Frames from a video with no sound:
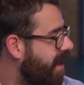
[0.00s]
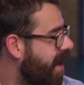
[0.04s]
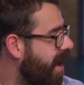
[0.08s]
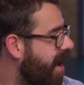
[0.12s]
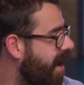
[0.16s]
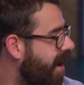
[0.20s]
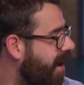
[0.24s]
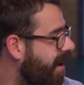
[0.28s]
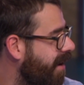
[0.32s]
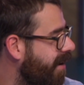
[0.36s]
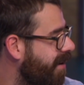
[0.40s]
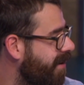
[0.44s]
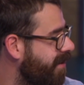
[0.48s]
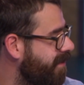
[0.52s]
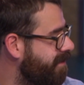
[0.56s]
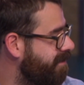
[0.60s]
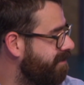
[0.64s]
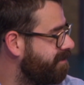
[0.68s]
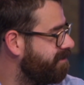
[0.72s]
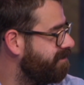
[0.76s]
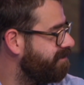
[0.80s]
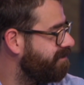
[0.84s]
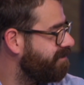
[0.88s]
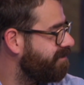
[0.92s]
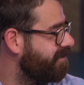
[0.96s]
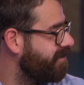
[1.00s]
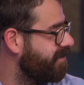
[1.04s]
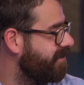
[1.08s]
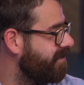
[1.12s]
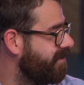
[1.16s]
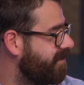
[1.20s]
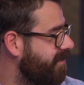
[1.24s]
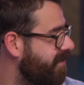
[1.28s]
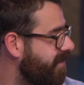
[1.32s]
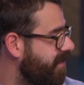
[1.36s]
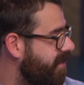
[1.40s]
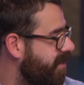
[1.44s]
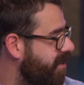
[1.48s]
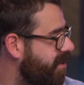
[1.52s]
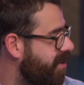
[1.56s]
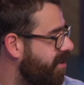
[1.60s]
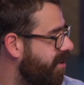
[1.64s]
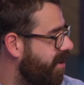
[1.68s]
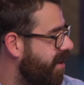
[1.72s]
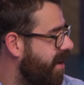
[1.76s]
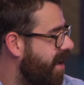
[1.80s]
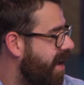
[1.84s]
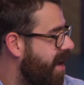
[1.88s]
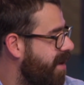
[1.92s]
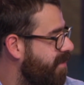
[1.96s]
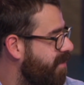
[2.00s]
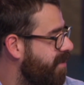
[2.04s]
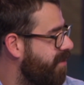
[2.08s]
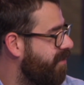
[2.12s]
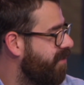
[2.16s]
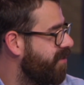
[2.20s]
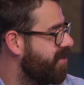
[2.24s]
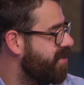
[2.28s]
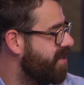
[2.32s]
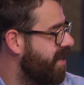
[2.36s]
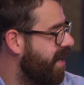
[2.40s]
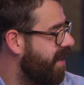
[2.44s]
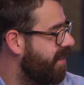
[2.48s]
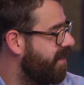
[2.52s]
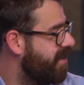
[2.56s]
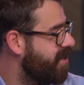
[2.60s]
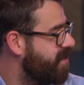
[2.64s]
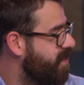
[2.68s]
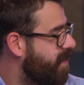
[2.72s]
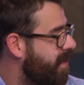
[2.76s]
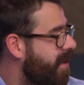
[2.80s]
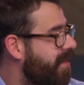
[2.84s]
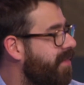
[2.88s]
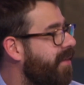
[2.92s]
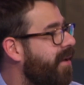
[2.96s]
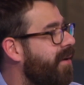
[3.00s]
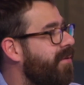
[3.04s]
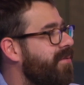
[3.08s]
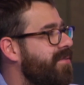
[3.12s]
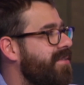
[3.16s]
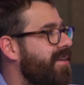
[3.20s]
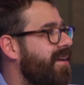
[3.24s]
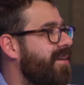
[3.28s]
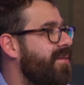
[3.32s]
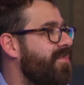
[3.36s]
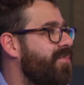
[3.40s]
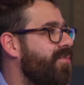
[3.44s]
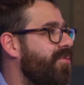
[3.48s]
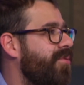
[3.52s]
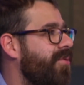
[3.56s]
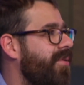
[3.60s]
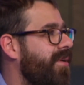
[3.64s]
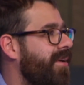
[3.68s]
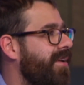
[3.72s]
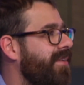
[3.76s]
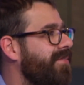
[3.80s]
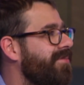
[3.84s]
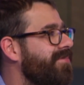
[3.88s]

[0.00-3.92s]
Um, you're gonna hate me for saying this, but I thought it was kind of boring.